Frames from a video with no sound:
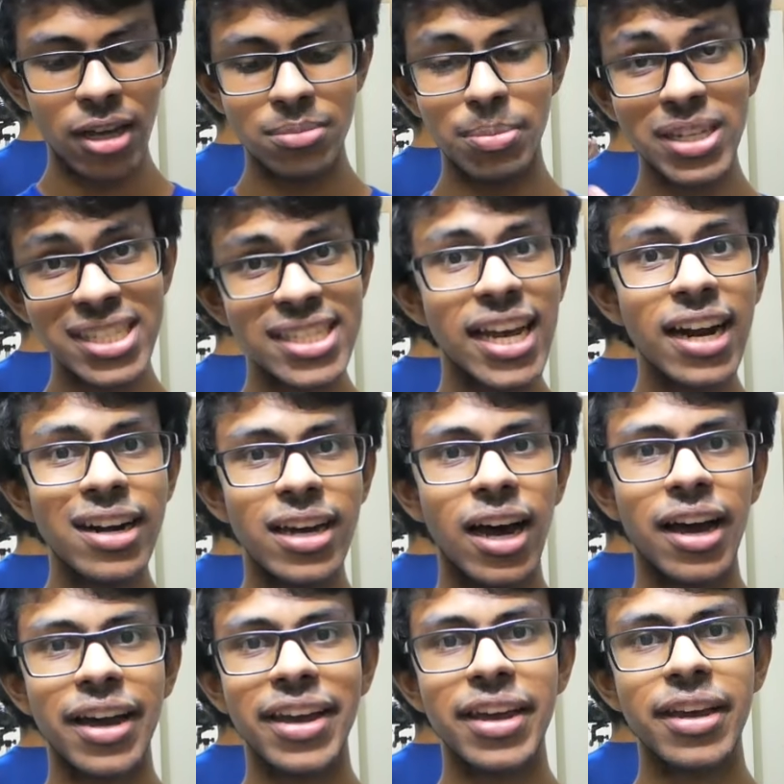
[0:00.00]
BITSET,
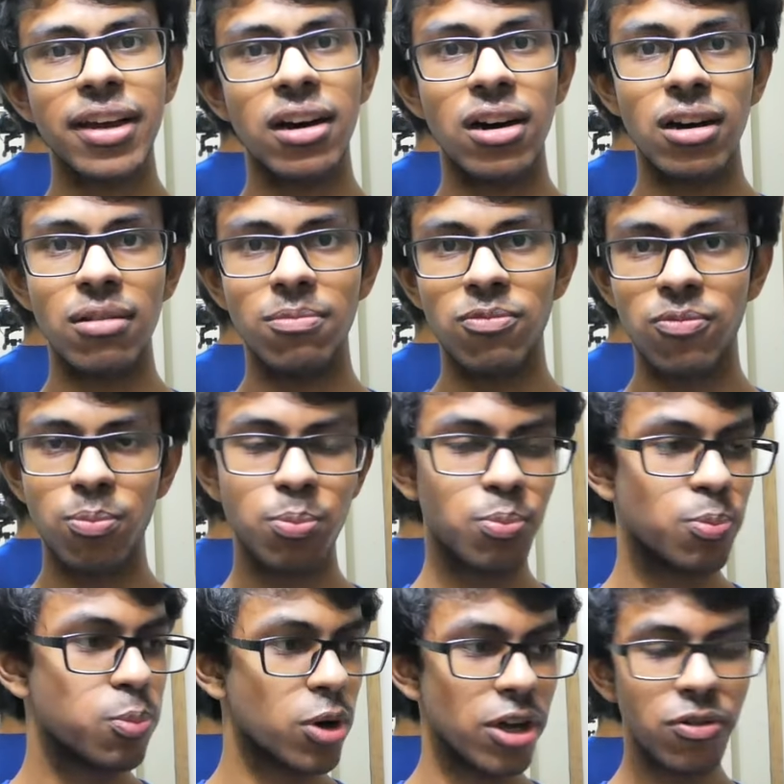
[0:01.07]
I
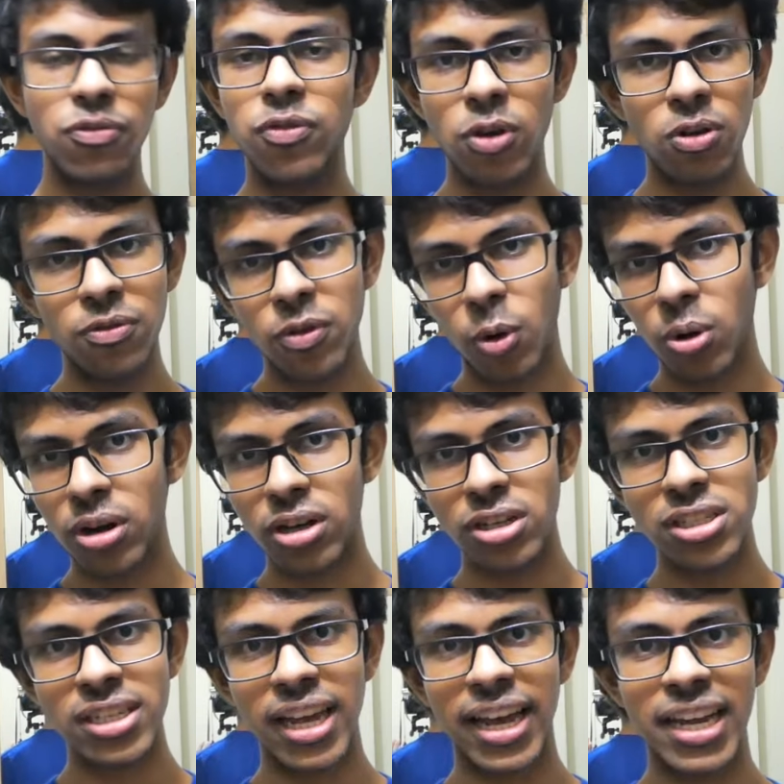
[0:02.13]
put in full
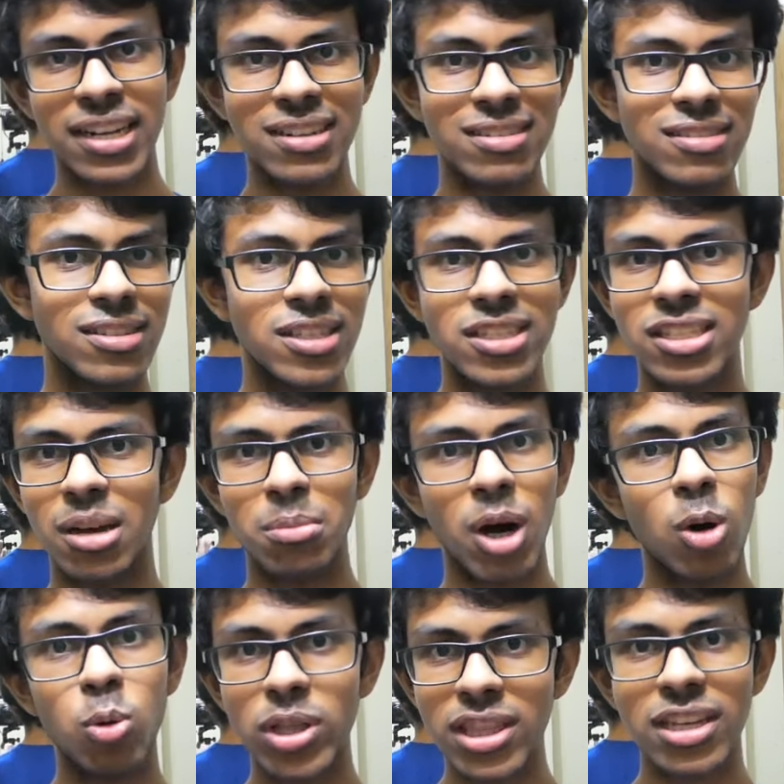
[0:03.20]
focus and
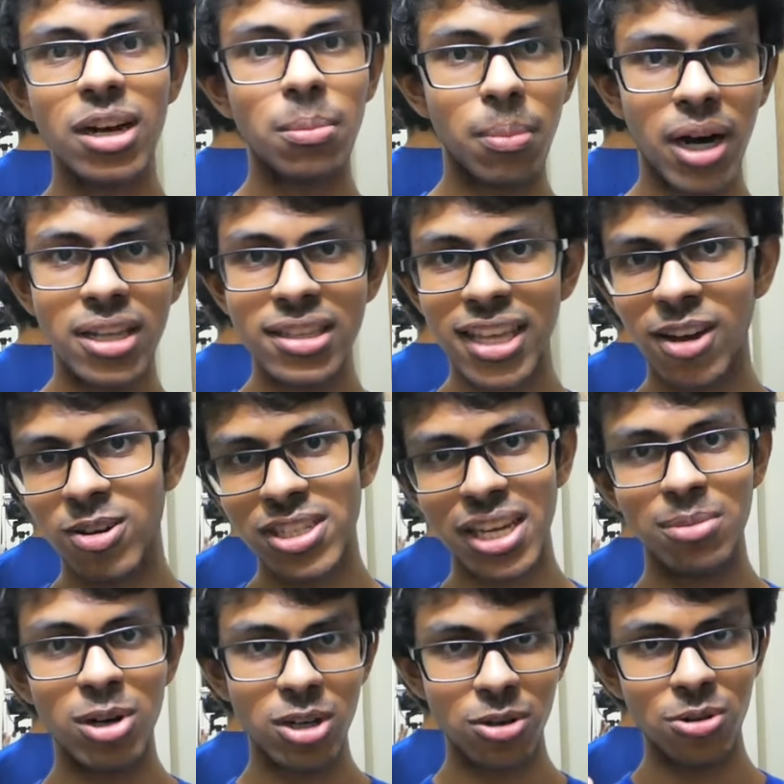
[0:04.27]
somehow within a month I was
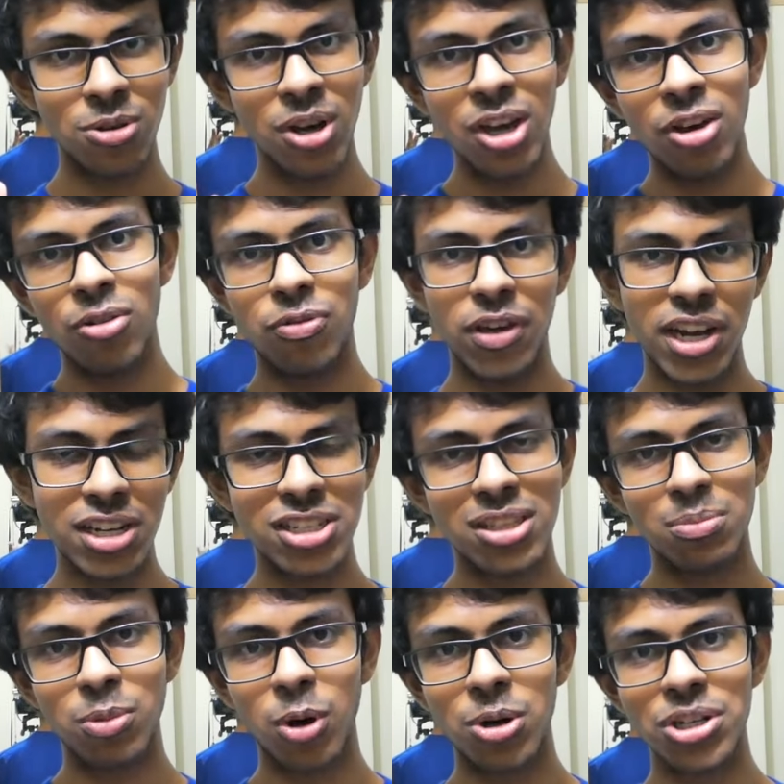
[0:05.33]
able to finish the
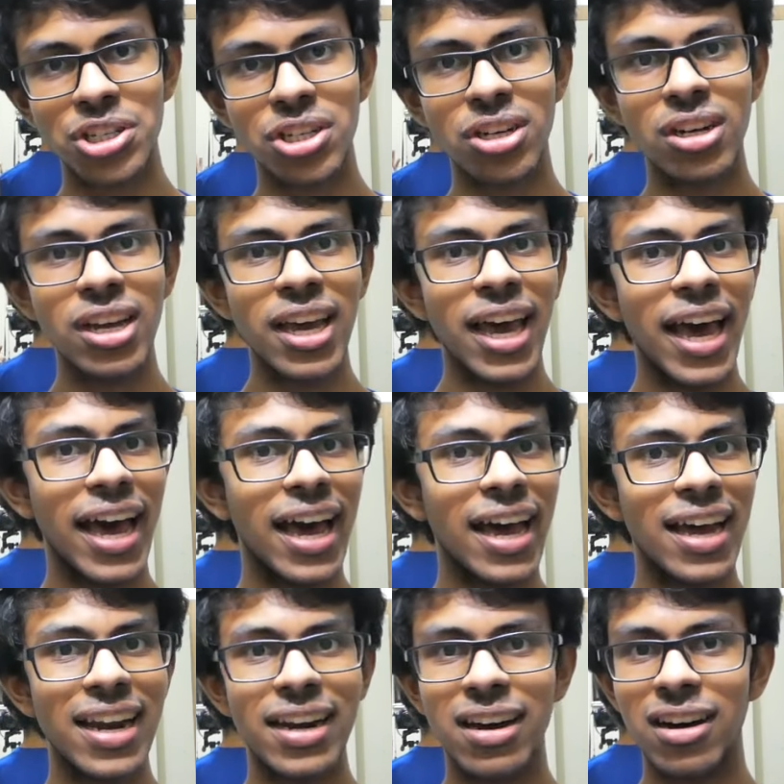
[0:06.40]
portion
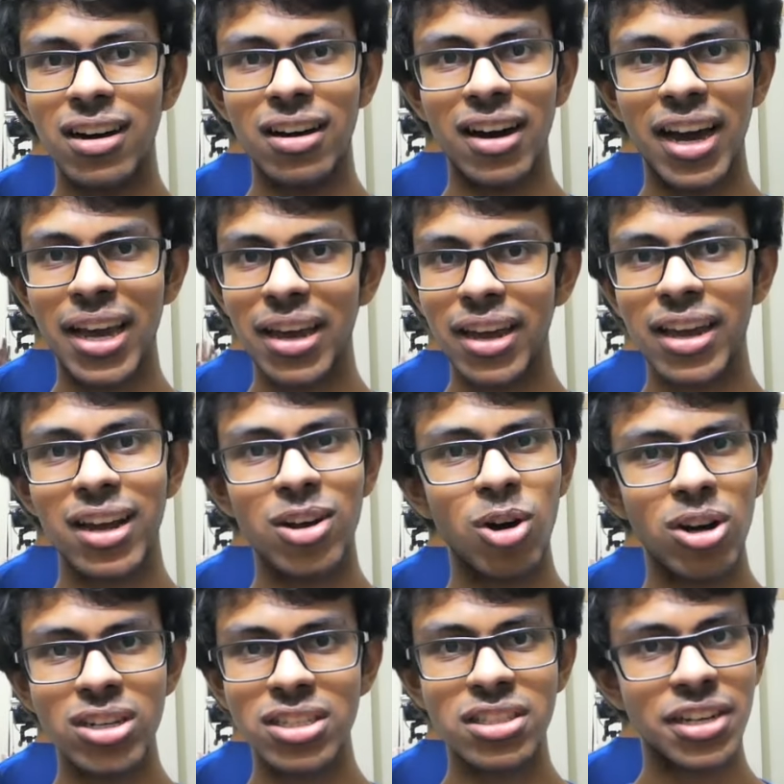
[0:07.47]
and I
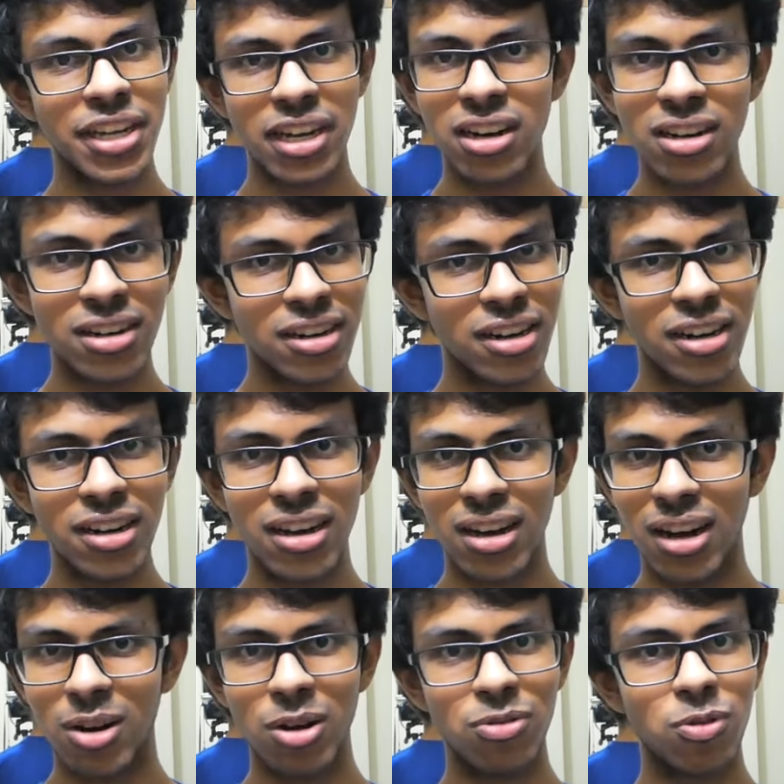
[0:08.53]
got 300
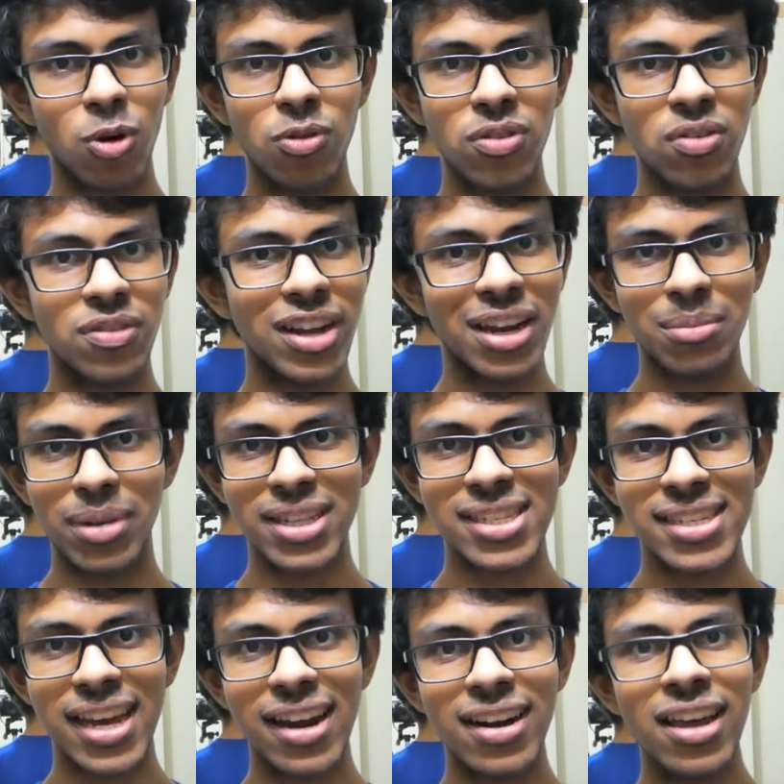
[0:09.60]
out of 415
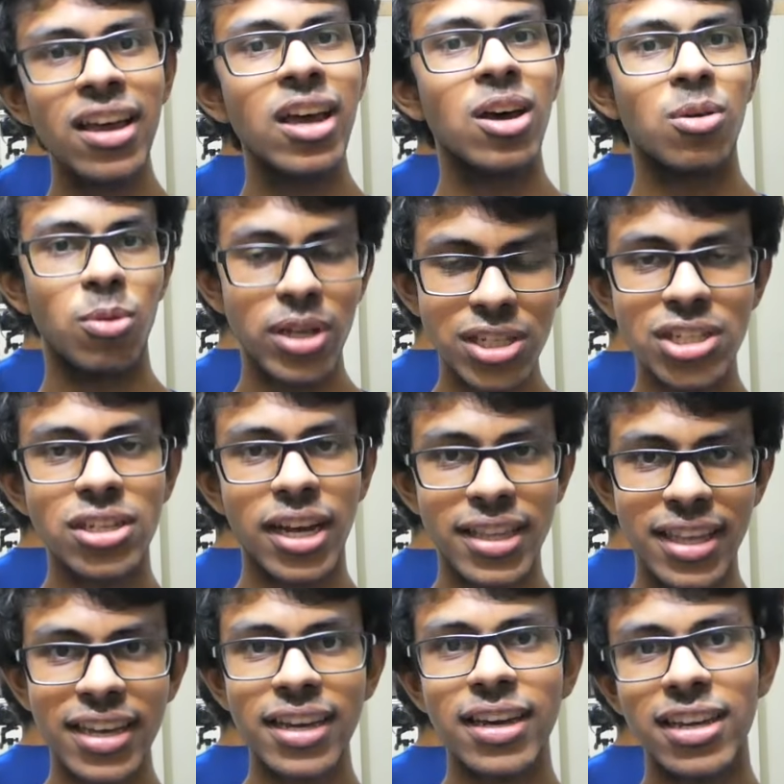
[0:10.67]
BITSET, which I
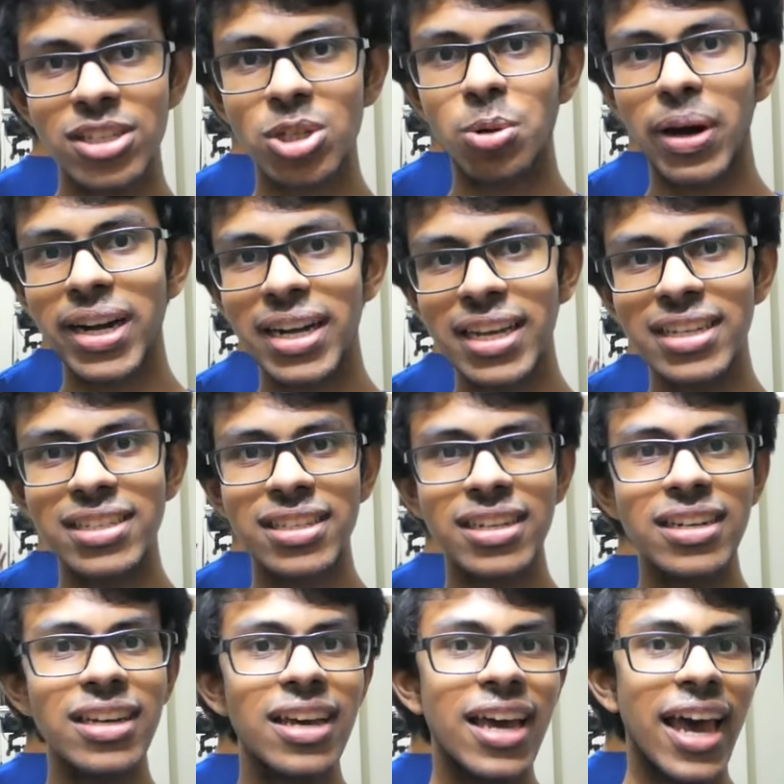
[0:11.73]
think is quite
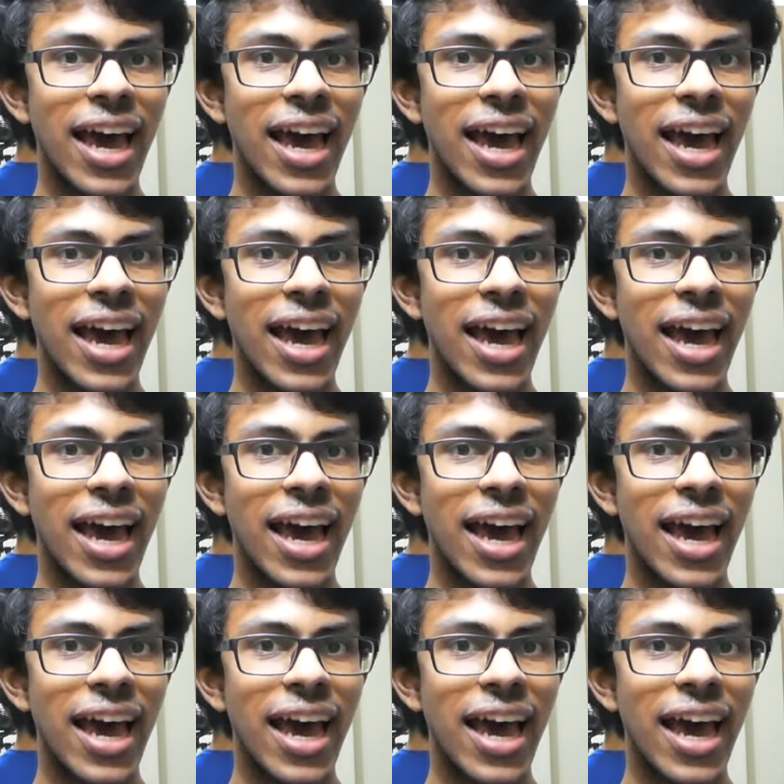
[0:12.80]
decent.